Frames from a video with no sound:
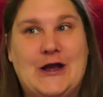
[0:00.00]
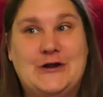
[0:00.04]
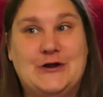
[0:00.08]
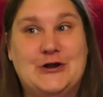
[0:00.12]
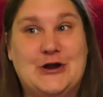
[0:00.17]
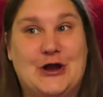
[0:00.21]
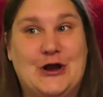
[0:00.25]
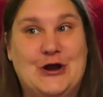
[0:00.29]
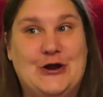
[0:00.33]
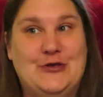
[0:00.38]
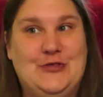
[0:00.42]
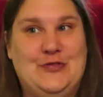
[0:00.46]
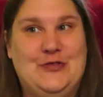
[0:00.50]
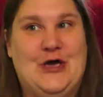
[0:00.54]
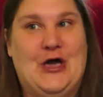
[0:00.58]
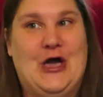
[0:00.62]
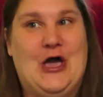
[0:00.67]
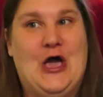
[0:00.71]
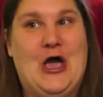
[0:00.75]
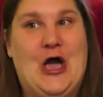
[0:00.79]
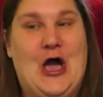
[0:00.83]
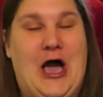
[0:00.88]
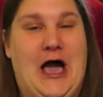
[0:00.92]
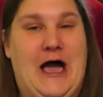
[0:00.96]
I know
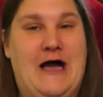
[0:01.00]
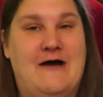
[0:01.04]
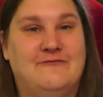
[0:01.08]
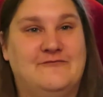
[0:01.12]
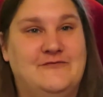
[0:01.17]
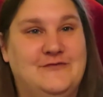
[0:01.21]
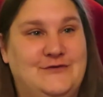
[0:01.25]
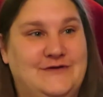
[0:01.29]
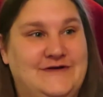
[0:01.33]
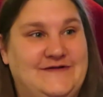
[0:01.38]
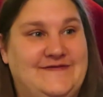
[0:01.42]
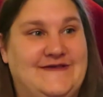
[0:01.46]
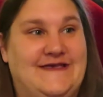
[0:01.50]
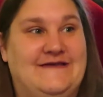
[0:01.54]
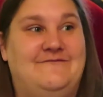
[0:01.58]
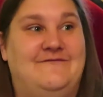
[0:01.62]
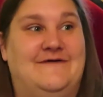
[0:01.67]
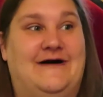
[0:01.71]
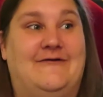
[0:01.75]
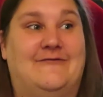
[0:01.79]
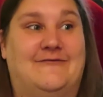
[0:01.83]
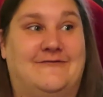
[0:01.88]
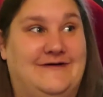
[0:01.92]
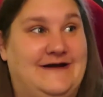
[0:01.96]
that afterwards I
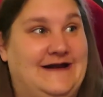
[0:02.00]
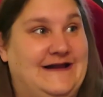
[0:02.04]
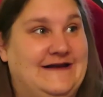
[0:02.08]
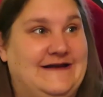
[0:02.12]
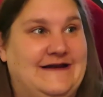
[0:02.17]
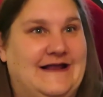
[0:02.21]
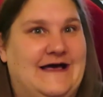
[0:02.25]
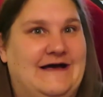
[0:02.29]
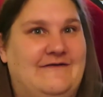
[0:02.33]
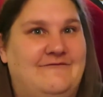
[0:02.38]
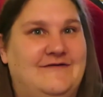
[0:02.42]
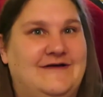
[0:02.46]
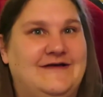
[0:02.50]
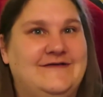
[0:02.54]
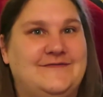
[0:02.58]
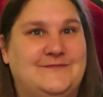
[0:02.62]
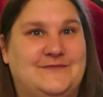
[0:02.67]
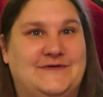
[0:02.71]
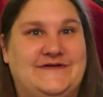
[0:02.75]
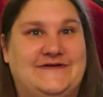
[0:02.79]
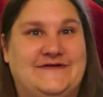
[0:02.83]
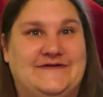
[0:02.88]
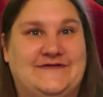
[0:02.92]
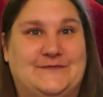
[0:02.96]
felt really nervous,
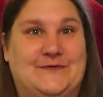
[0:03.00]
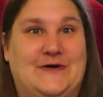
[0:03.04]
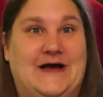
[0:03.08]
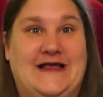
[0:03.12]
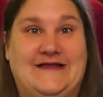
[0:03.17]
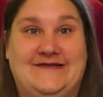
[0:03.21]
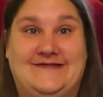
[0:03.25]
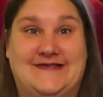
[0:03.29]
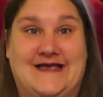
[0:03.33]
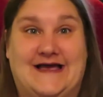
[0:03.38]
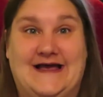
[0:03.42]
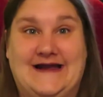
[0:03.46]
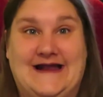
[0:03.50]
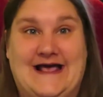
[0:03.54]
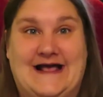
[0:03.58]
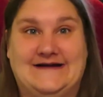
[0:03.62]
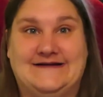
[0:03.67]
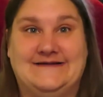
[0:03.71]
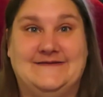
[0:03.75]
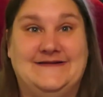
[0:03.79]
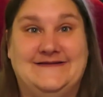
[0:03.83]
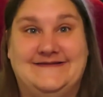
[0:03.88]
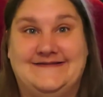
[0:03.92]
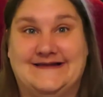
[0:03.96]
which is why I started
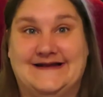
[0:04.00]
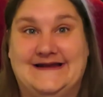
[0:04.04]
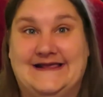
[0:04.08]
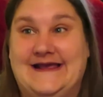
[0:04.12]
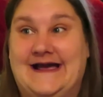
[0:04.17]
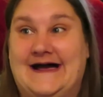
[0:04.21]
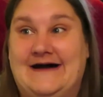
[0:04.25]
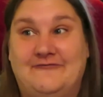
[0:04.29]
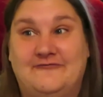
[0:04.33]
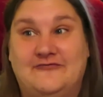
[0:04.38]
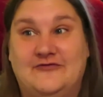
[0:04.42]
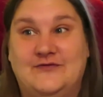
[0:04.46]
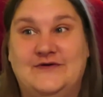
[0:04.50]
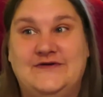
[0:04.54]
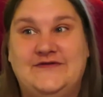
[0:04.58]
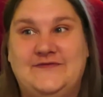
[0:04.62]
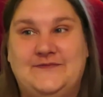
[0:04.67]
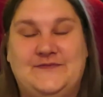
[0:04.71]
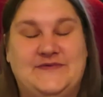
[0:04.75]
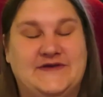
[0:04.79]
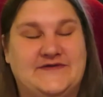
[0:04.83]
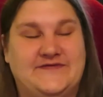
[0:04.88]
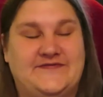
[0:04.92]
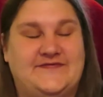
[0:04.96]
acting silly afterwards
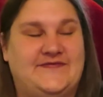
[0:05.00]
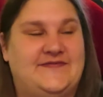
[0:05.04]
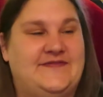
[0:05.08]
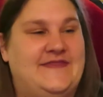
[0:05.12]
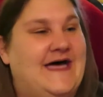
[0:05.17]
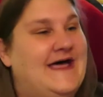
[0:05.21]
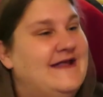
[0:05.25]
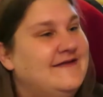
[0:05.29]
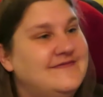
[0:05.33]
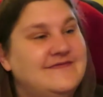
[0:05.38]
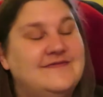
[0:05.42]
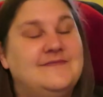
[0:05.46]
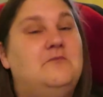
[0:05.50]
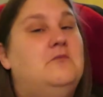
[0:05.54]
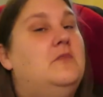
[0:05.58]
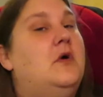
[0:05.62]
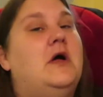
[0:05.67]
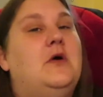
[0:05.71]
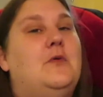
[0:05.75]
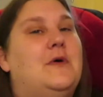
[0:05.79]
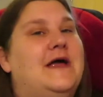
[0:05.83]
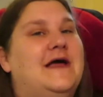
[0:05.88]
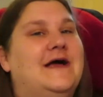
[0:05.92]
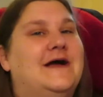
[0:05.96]
because that's
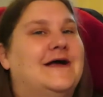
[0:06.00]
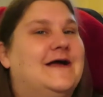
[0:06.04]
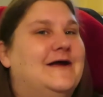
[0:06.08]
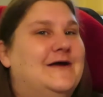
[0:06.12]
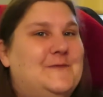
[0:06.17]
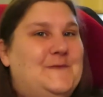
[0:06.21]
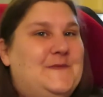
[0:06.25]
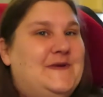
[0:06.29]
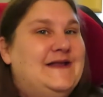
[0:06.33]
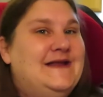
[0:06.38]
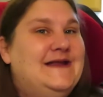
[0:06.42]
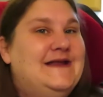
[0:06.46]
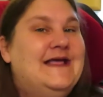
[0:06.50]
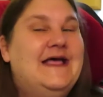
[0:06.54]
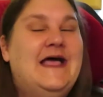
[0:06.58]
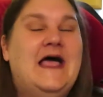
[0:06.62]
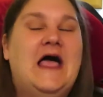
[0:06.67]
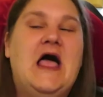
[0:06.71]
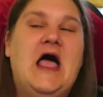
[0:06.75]
my way of coping.